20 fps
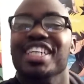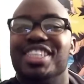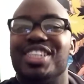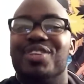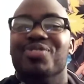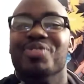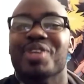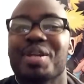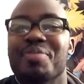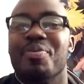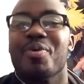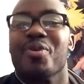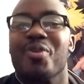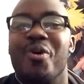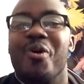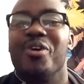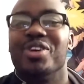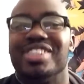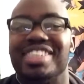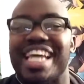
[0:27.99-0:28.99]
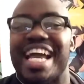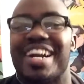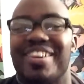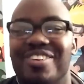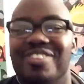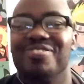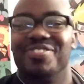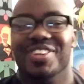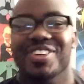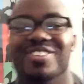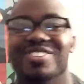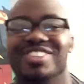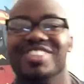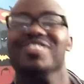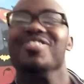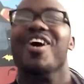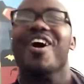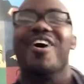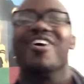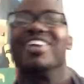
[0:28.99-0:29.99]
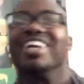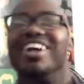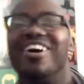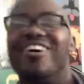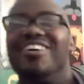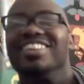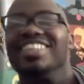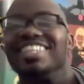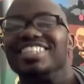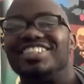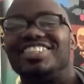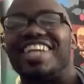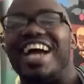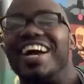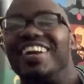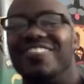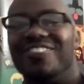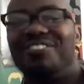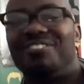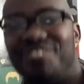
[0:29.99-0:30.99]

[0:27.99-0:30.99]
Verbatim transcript: Cerebral Cortech Reviews. You heard it on this channel